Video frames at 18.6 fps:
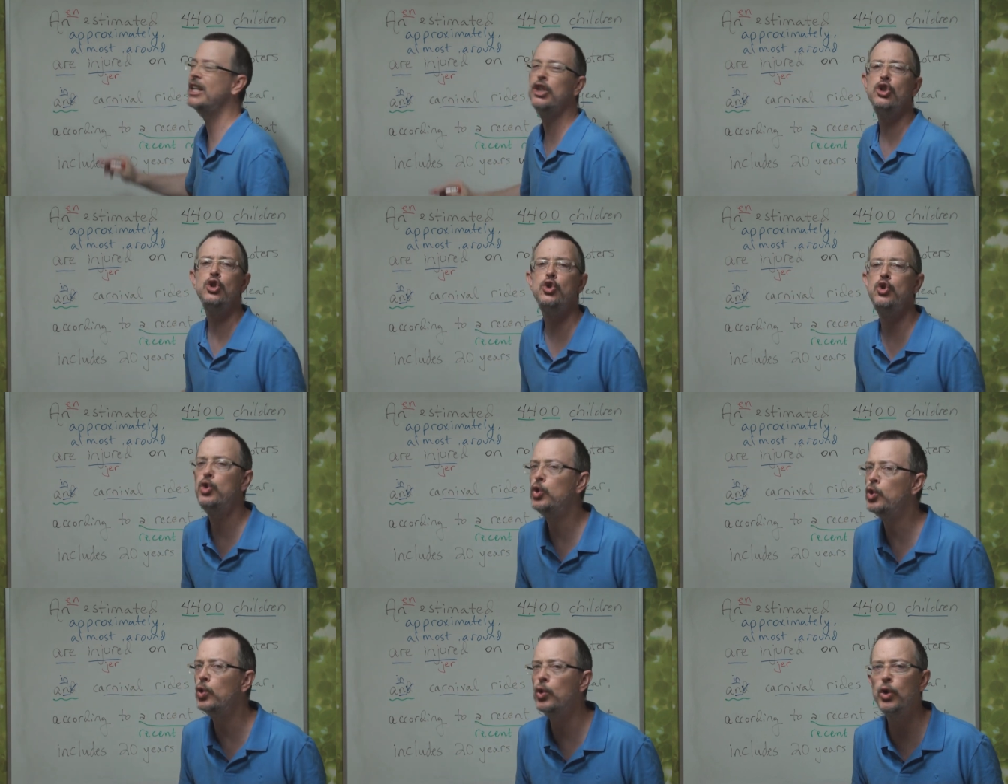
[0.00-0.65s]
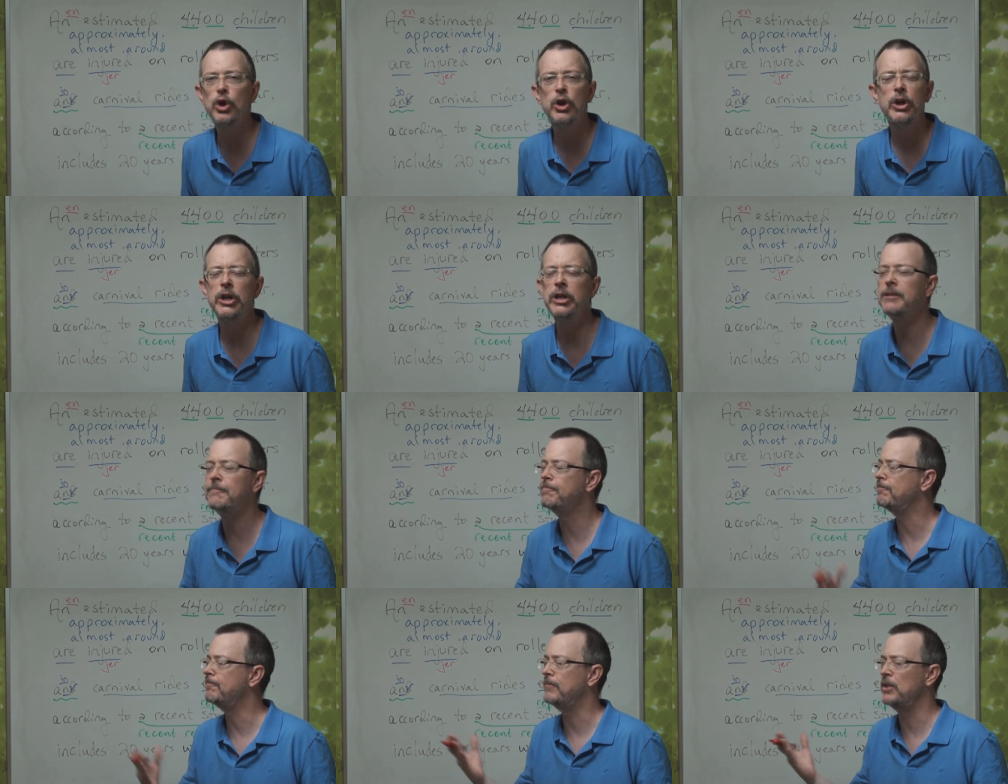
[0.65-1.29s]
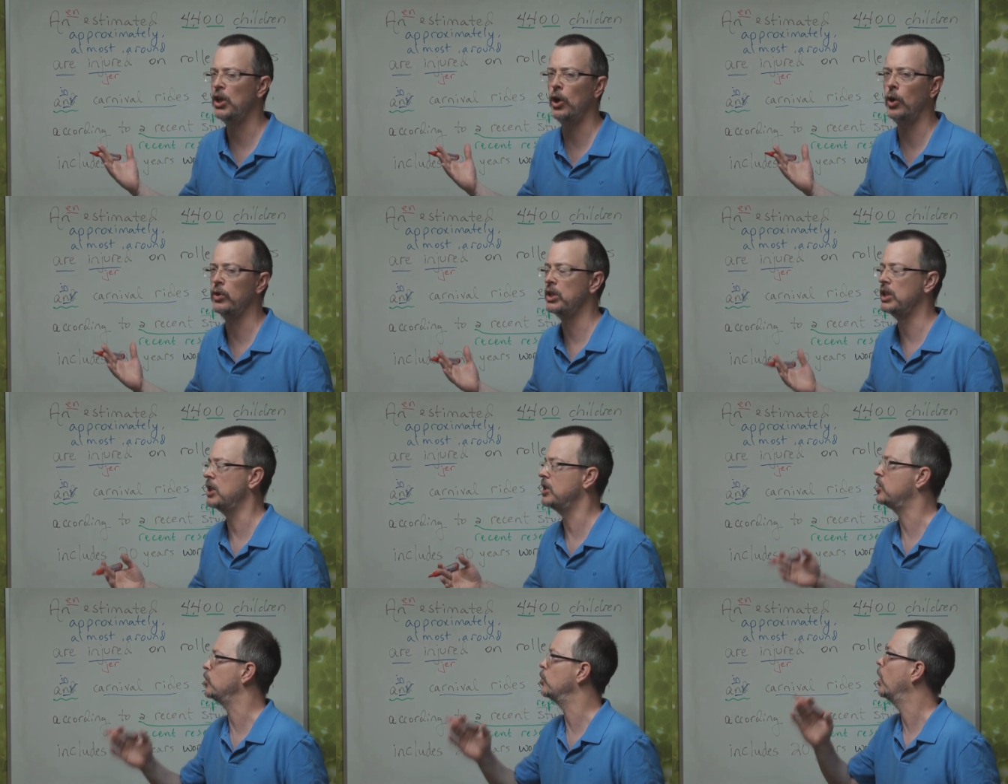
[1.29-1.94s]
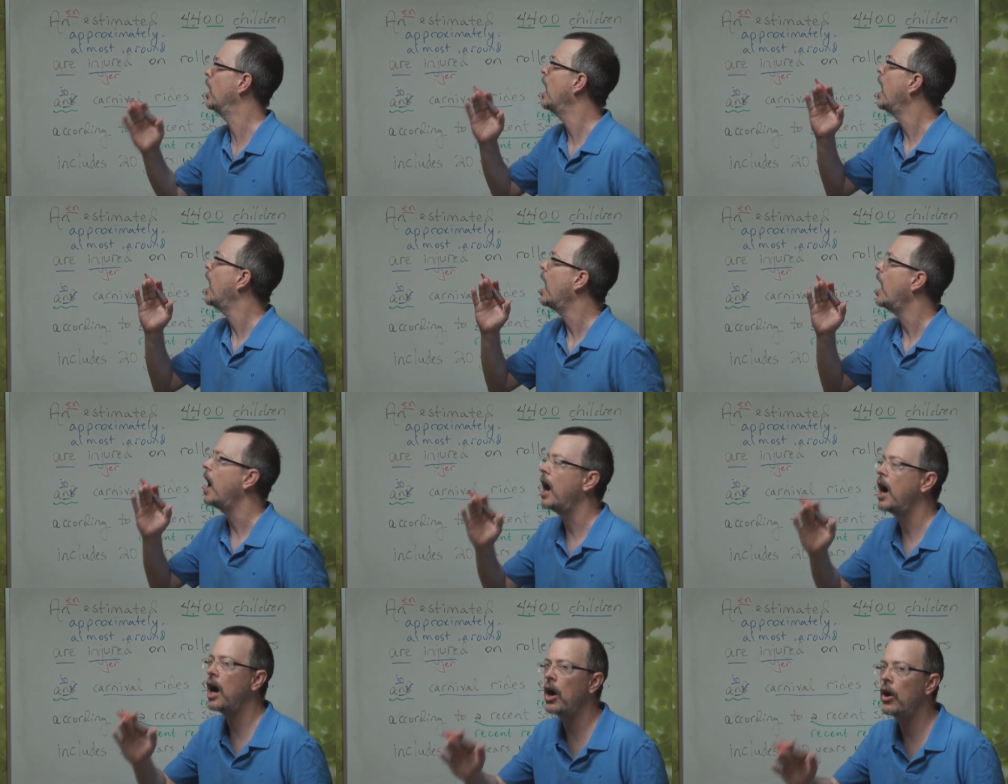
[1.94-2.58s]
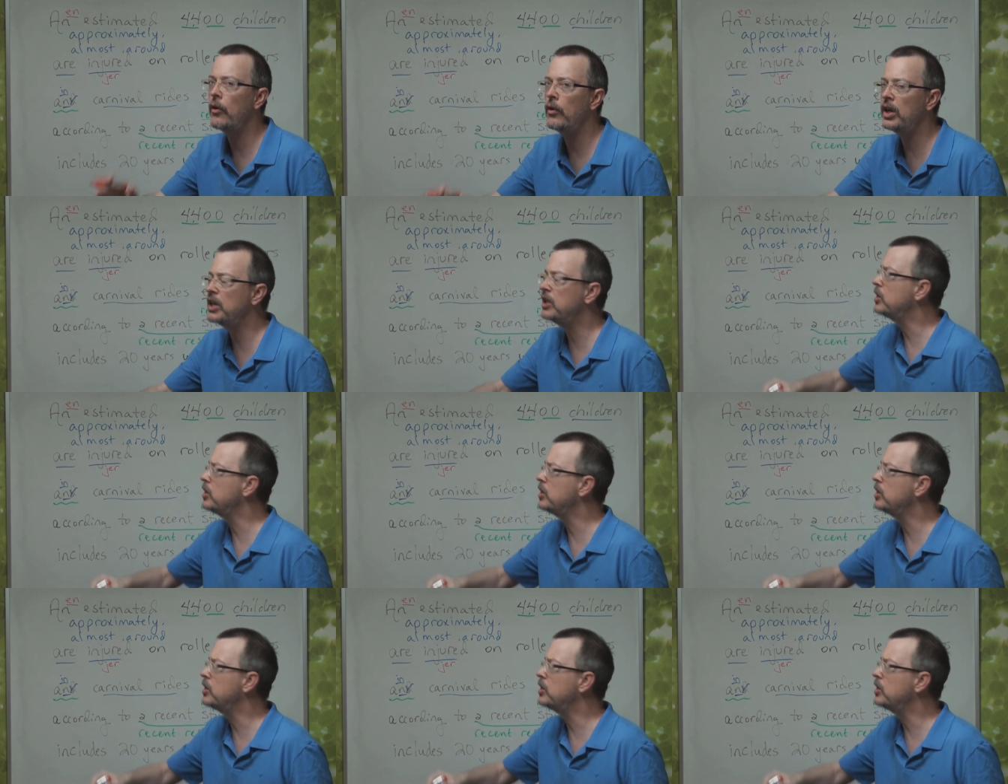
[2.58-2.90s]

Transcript: injured, you don't need to, are